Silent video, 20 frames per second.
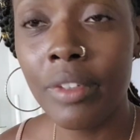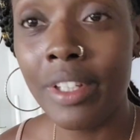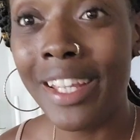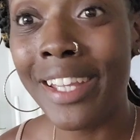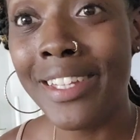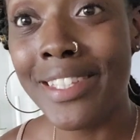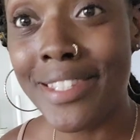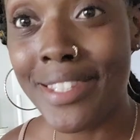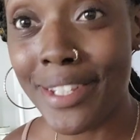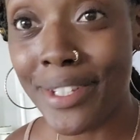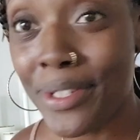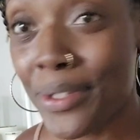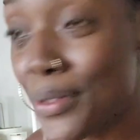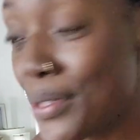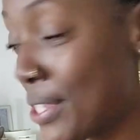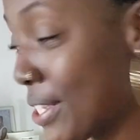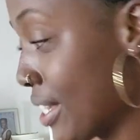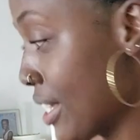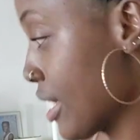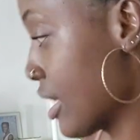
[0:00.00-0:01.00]
Yeah,
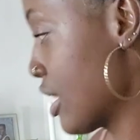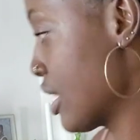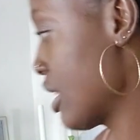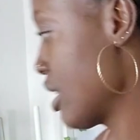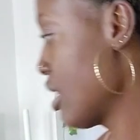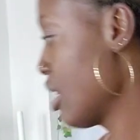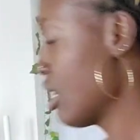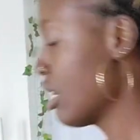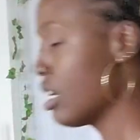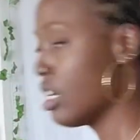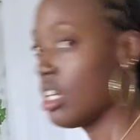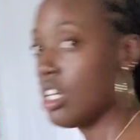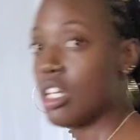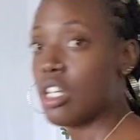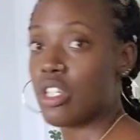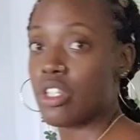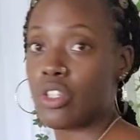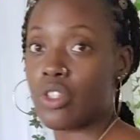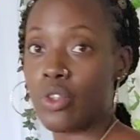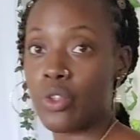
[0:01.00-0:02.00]
6:06.
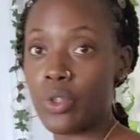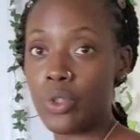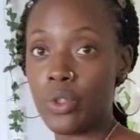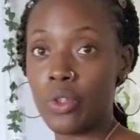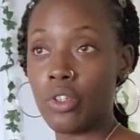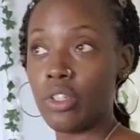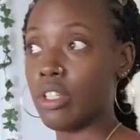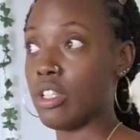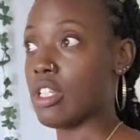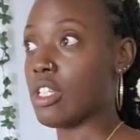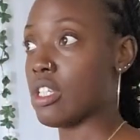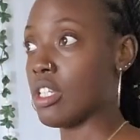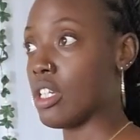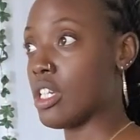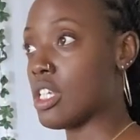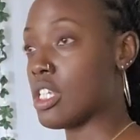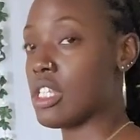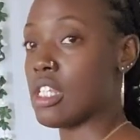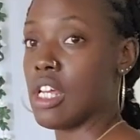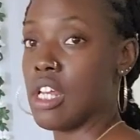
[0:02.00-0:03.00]
So the
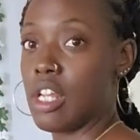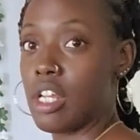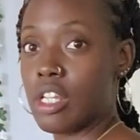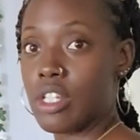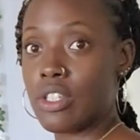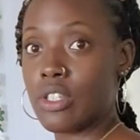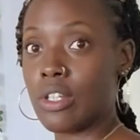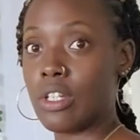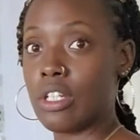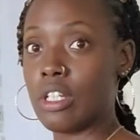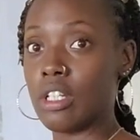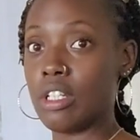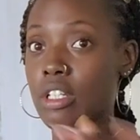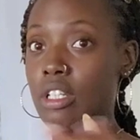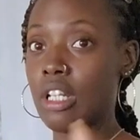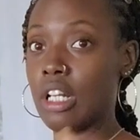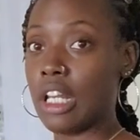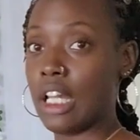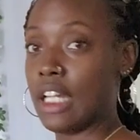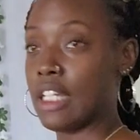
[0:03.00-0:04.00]
sun is setting, so
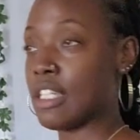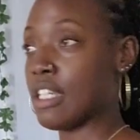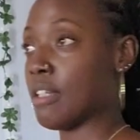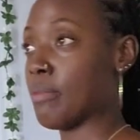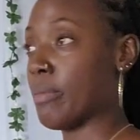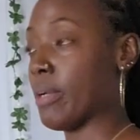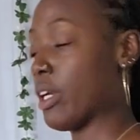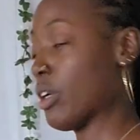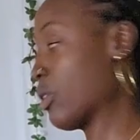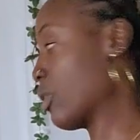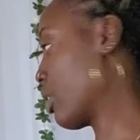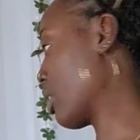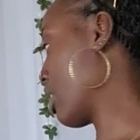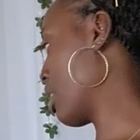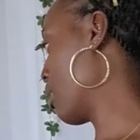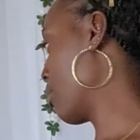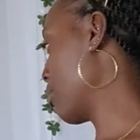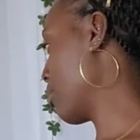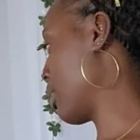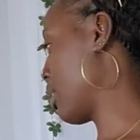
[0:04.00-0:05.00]
the lighting might go
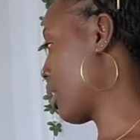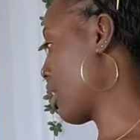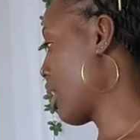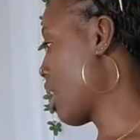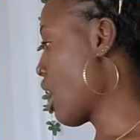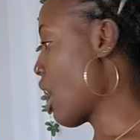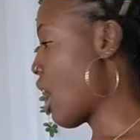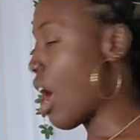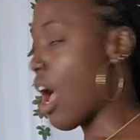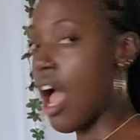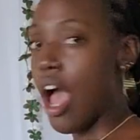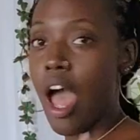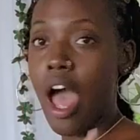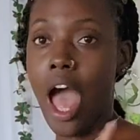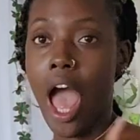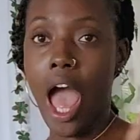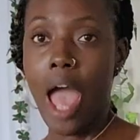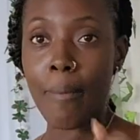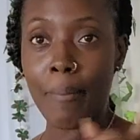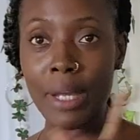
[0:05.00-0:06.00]
down, but
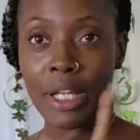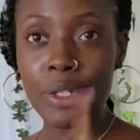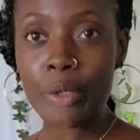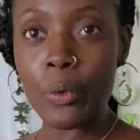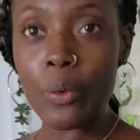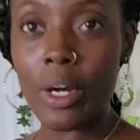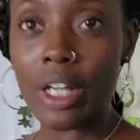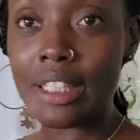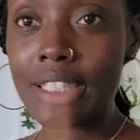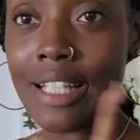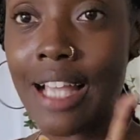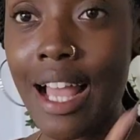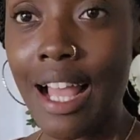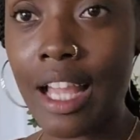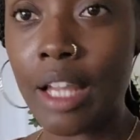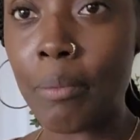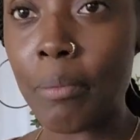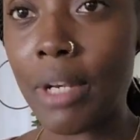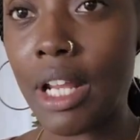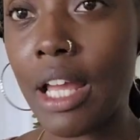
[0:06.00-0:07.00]
I might do a
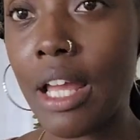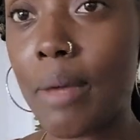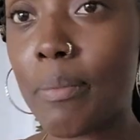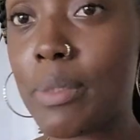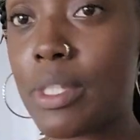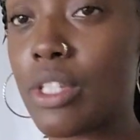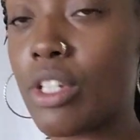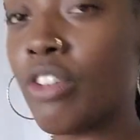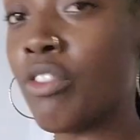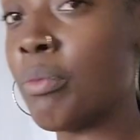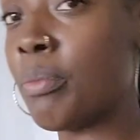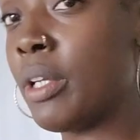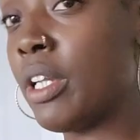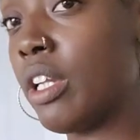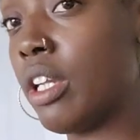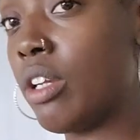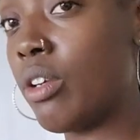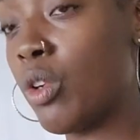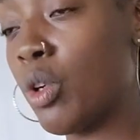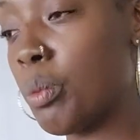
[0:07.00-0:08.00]
time lapse of
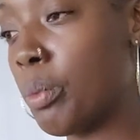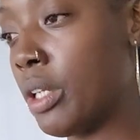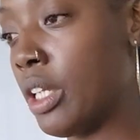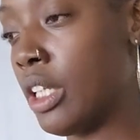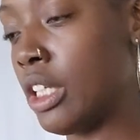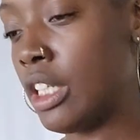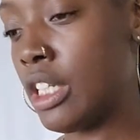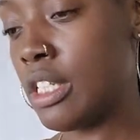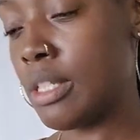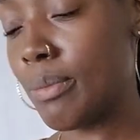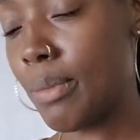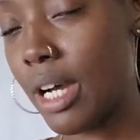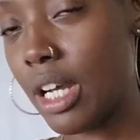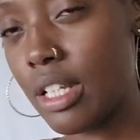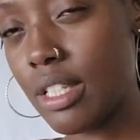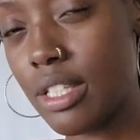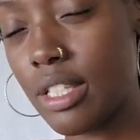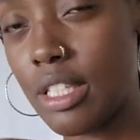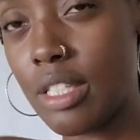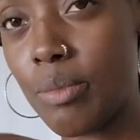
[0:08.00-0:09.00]
me opening these
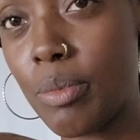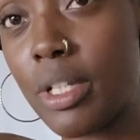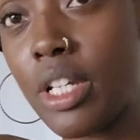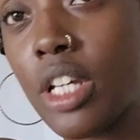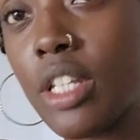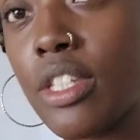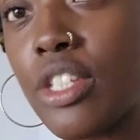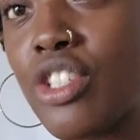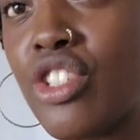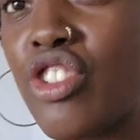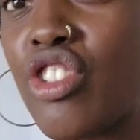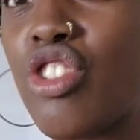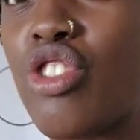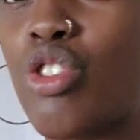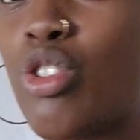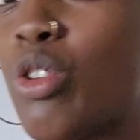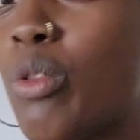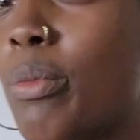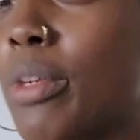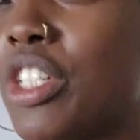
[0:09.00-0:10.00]
boxes because it's
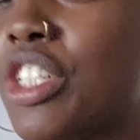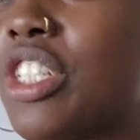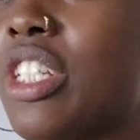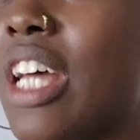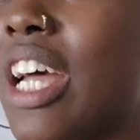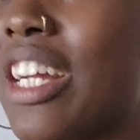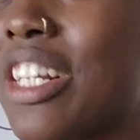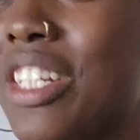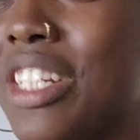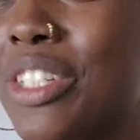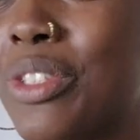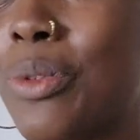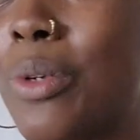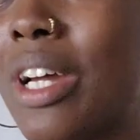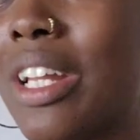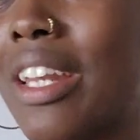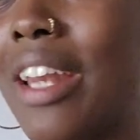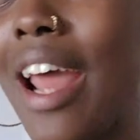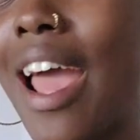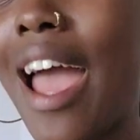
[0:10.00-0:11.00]
just too much to actually do
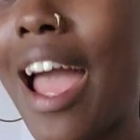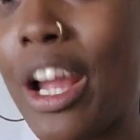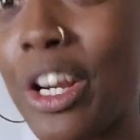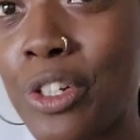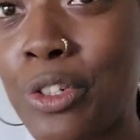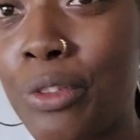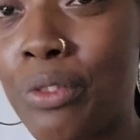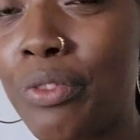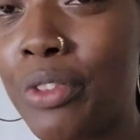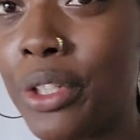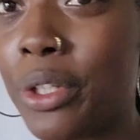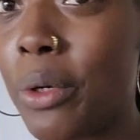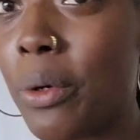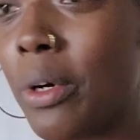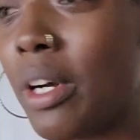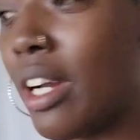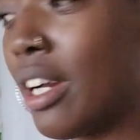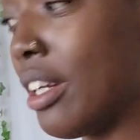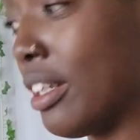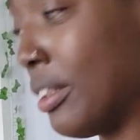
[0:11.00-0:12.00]
an actual
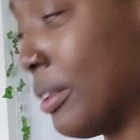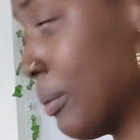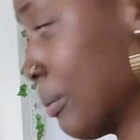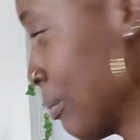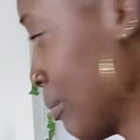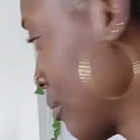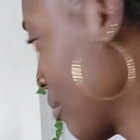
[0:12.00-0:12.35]
video on.